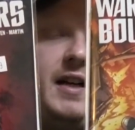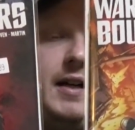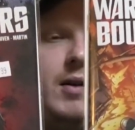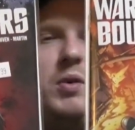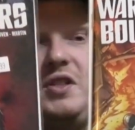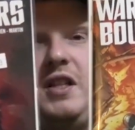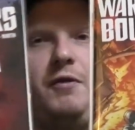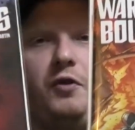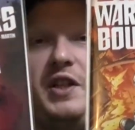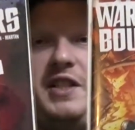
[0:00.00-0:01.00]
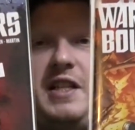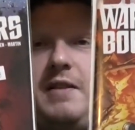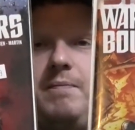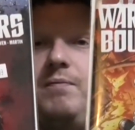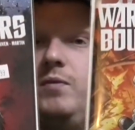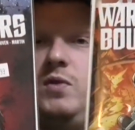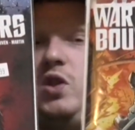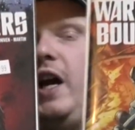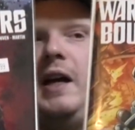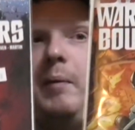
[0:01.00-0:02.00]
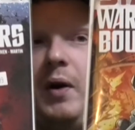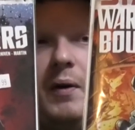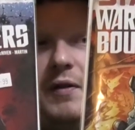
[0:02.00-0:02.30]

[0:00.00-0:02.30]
the Freezy chamber.